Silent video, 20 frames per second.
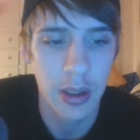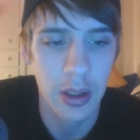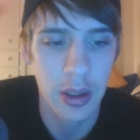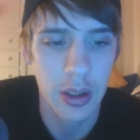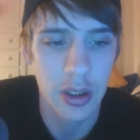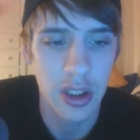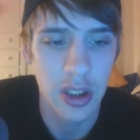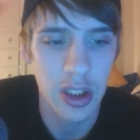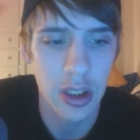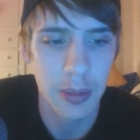
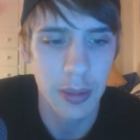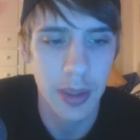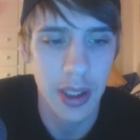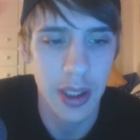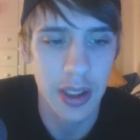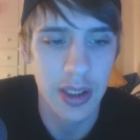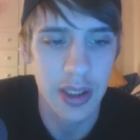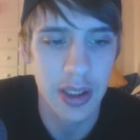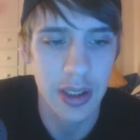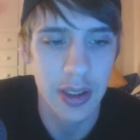Jumping
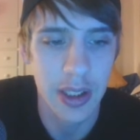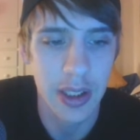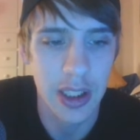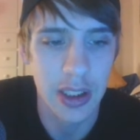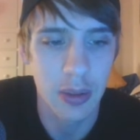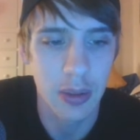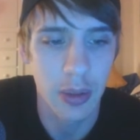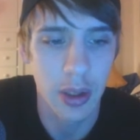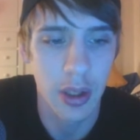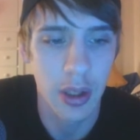into the next
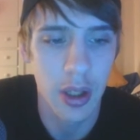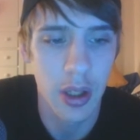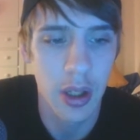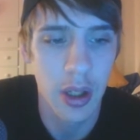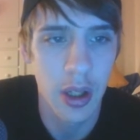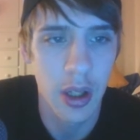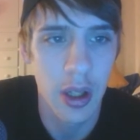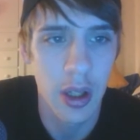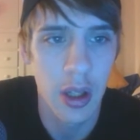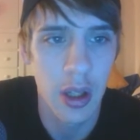one,
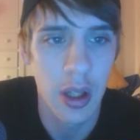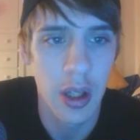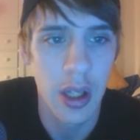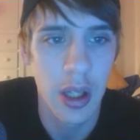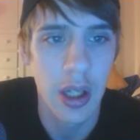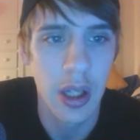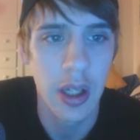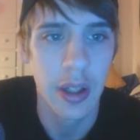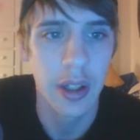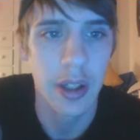
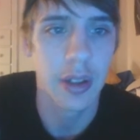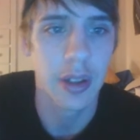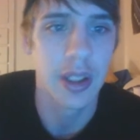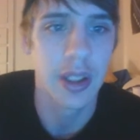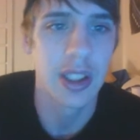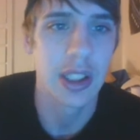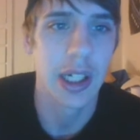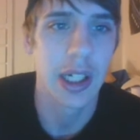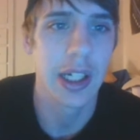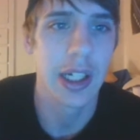there is
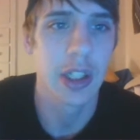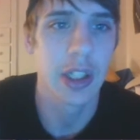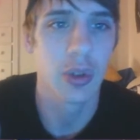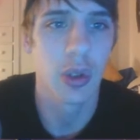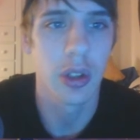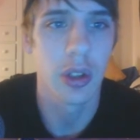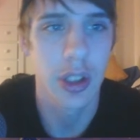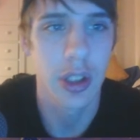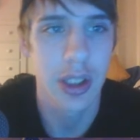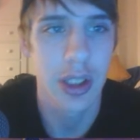
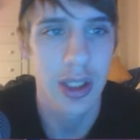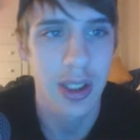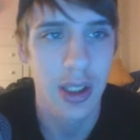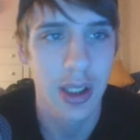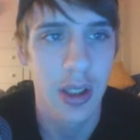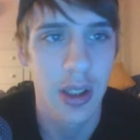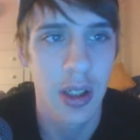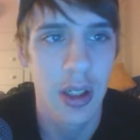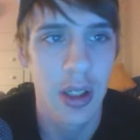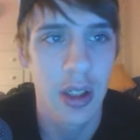Hydrologist,
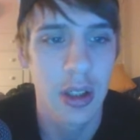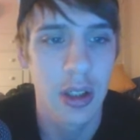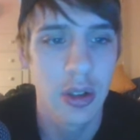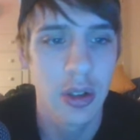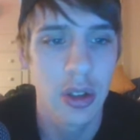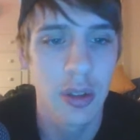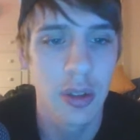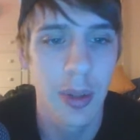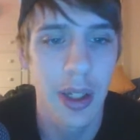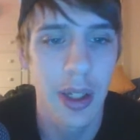
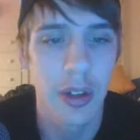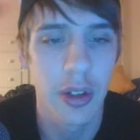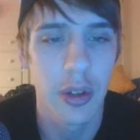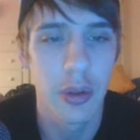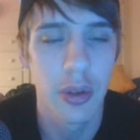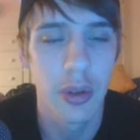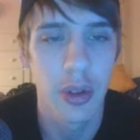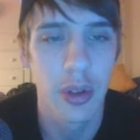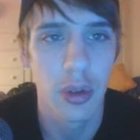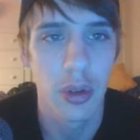2 mana
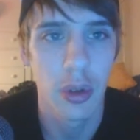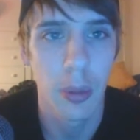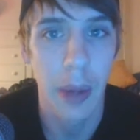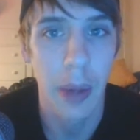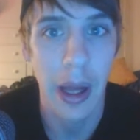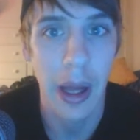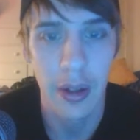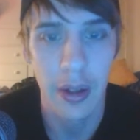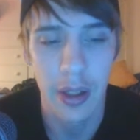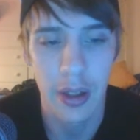2/2
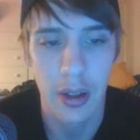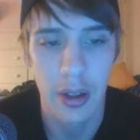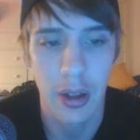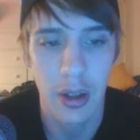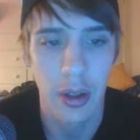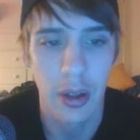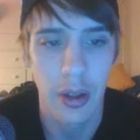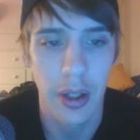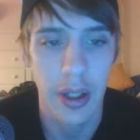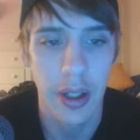Paladin
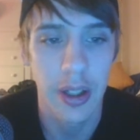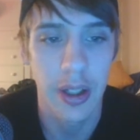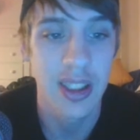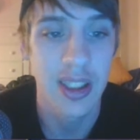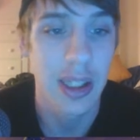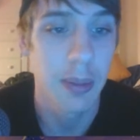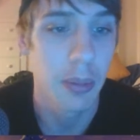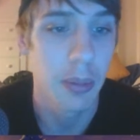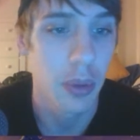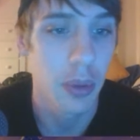card. It is a
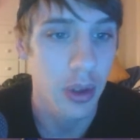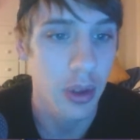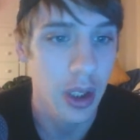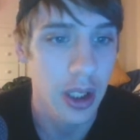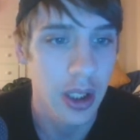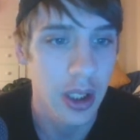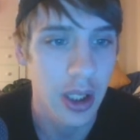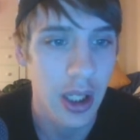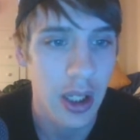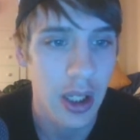
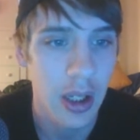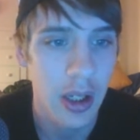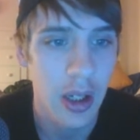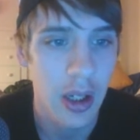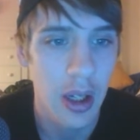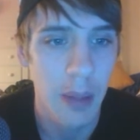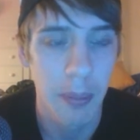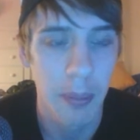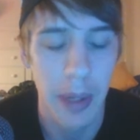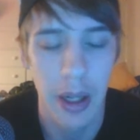Murloc.
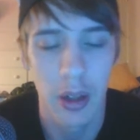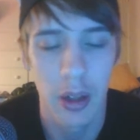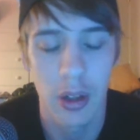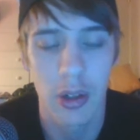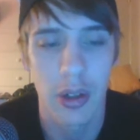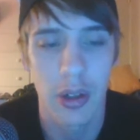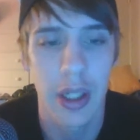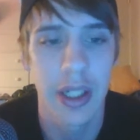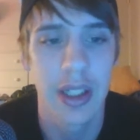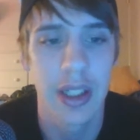
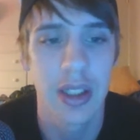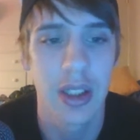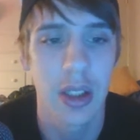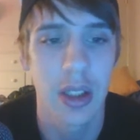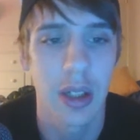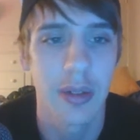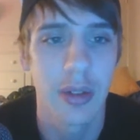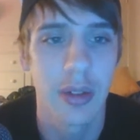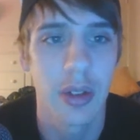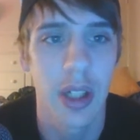Battlecry,
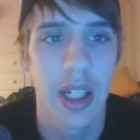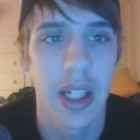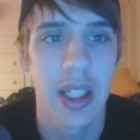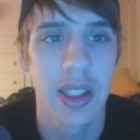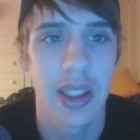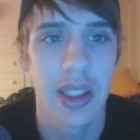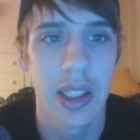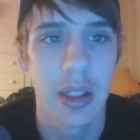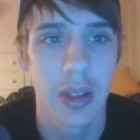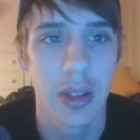discover a
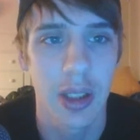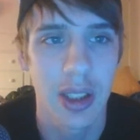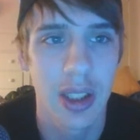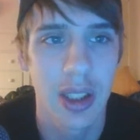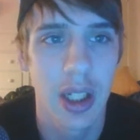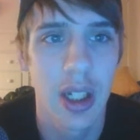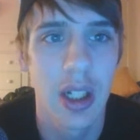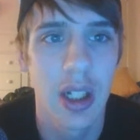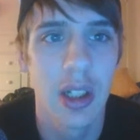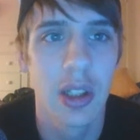secret.
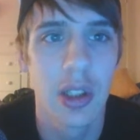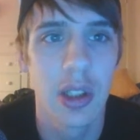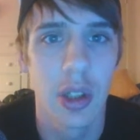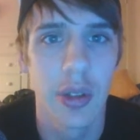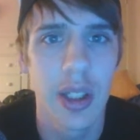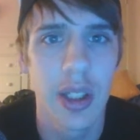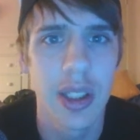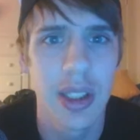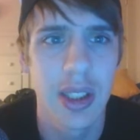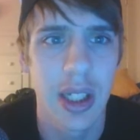So
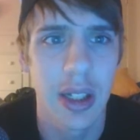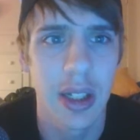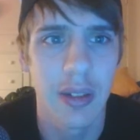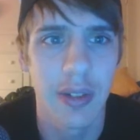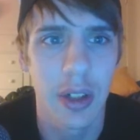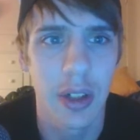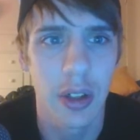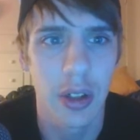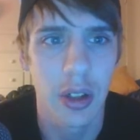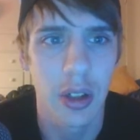this is a
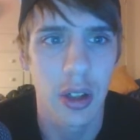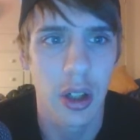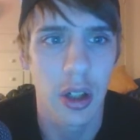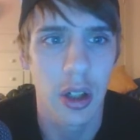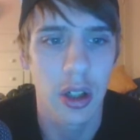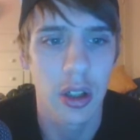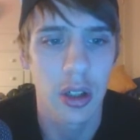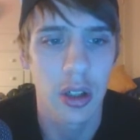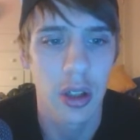very good card.